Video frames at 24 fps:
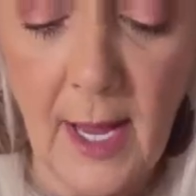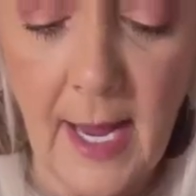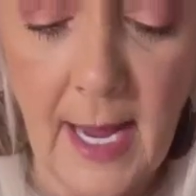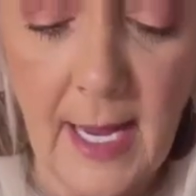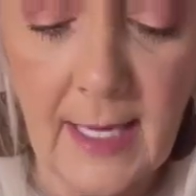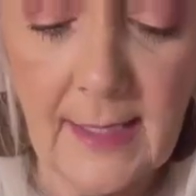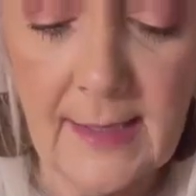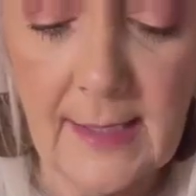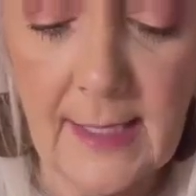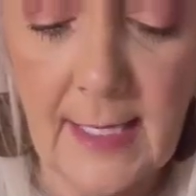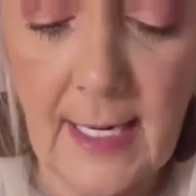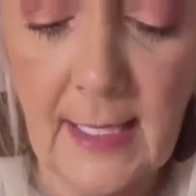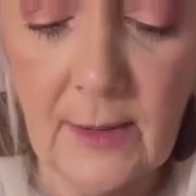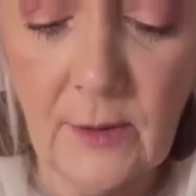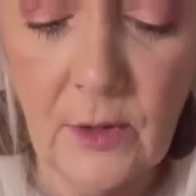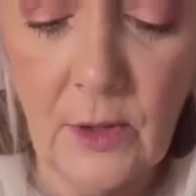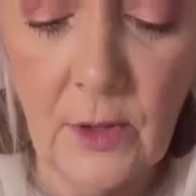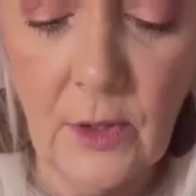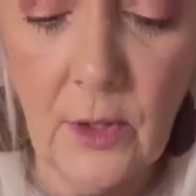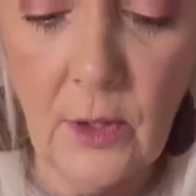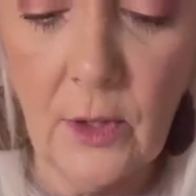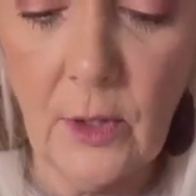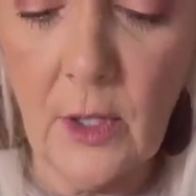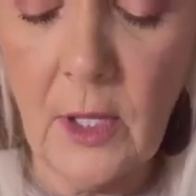class, and I
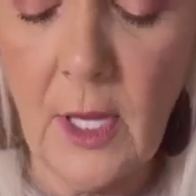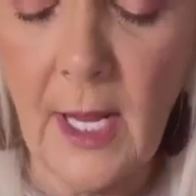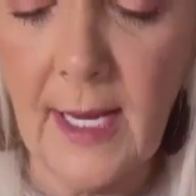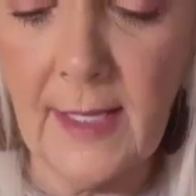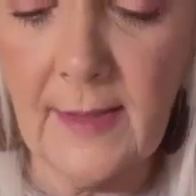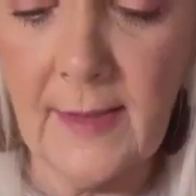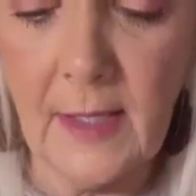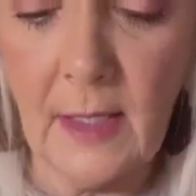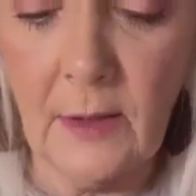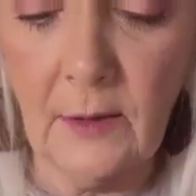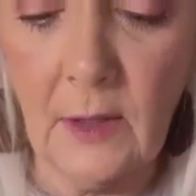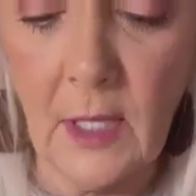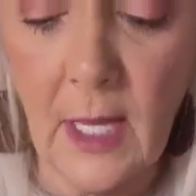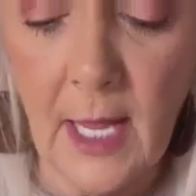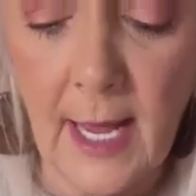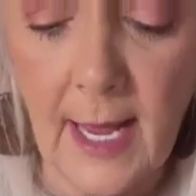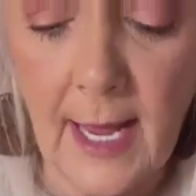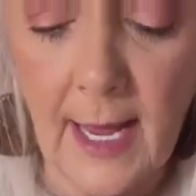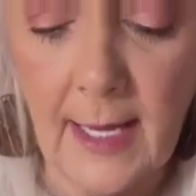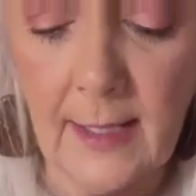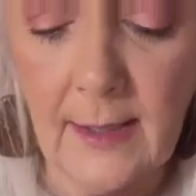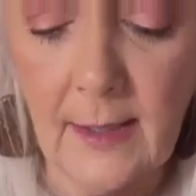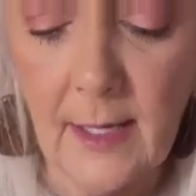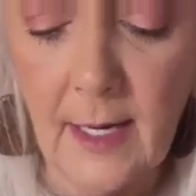took her class
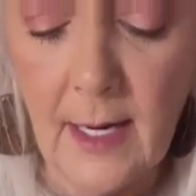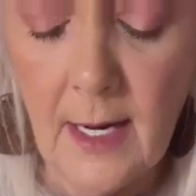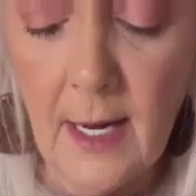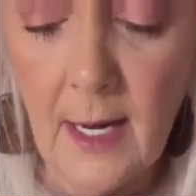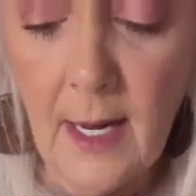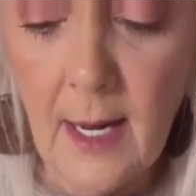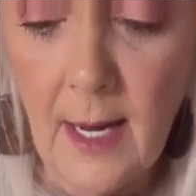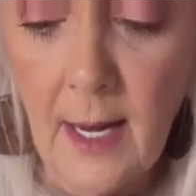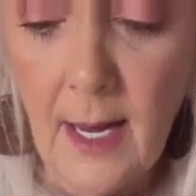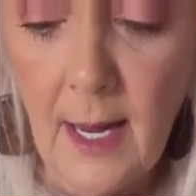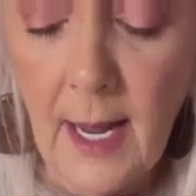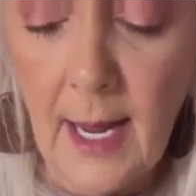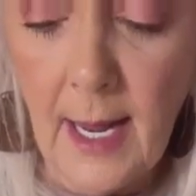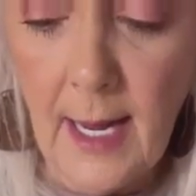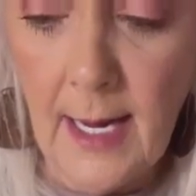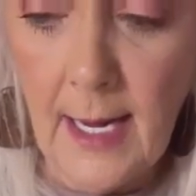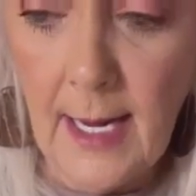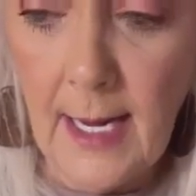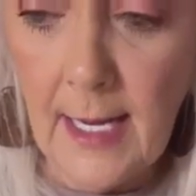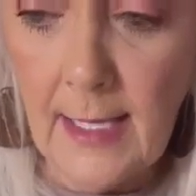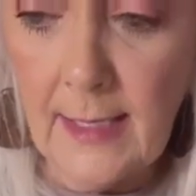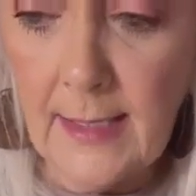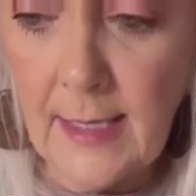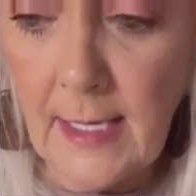online.
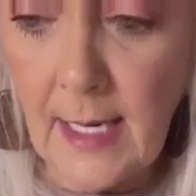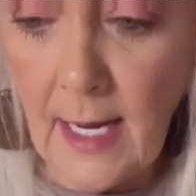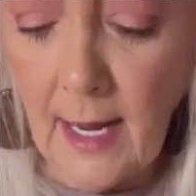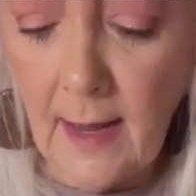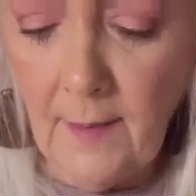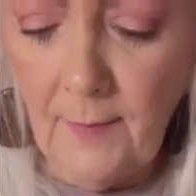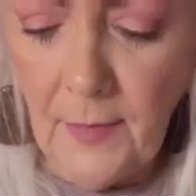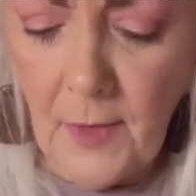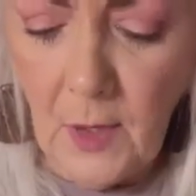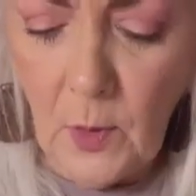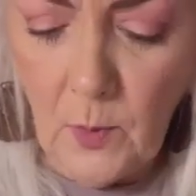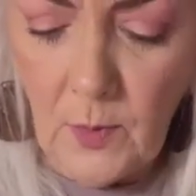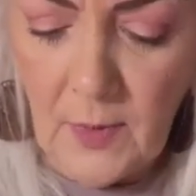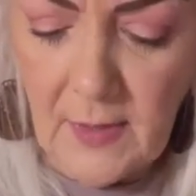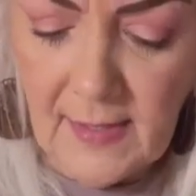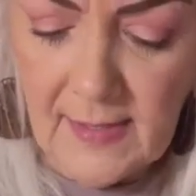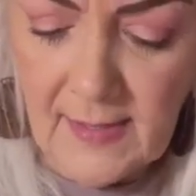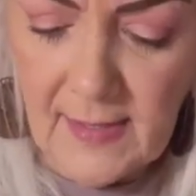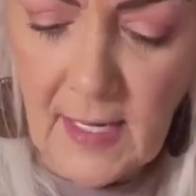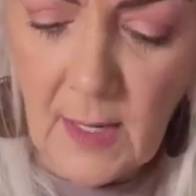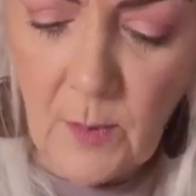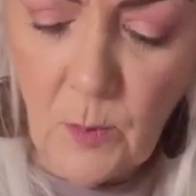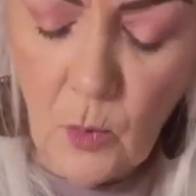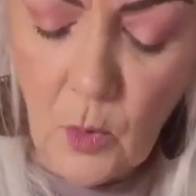And there was
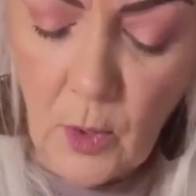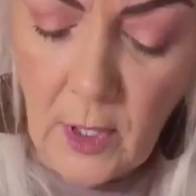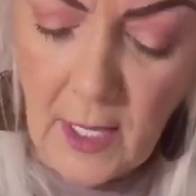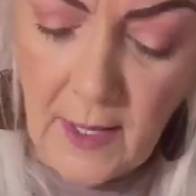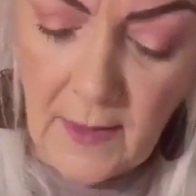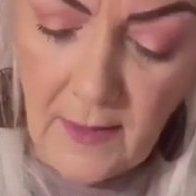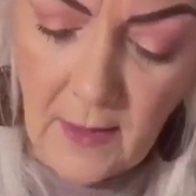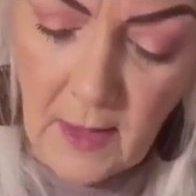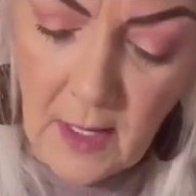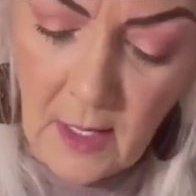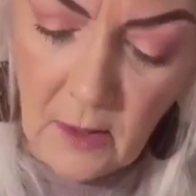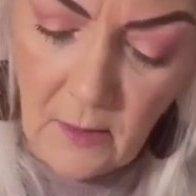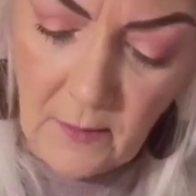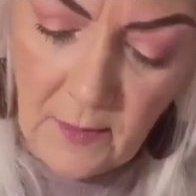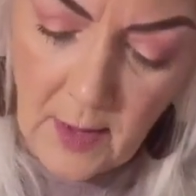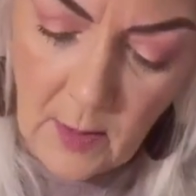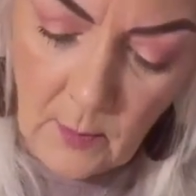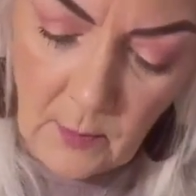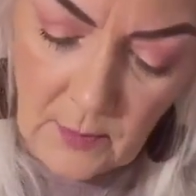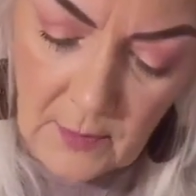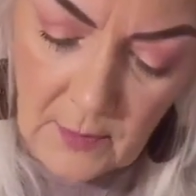someone in there